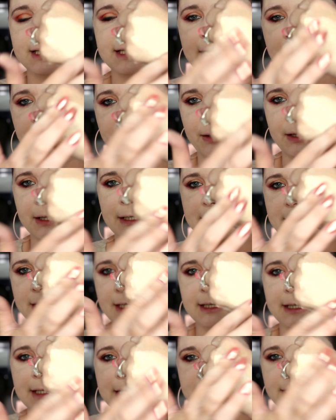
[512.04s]
the same
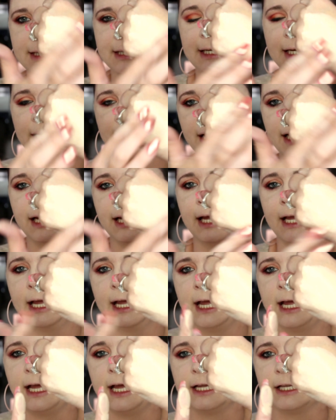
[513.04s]
consistency
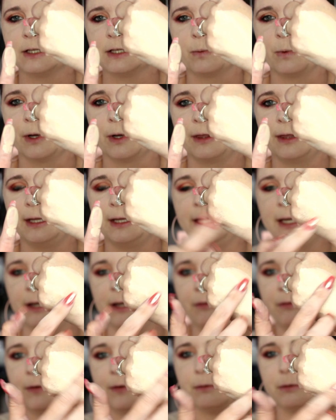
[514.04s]
as what
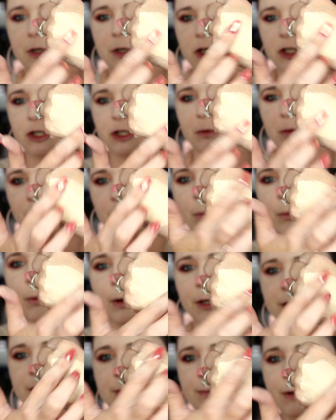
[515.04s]
the foundation
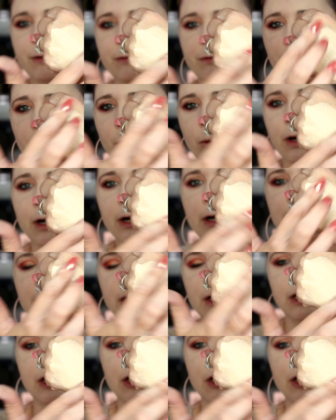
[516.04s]
was before.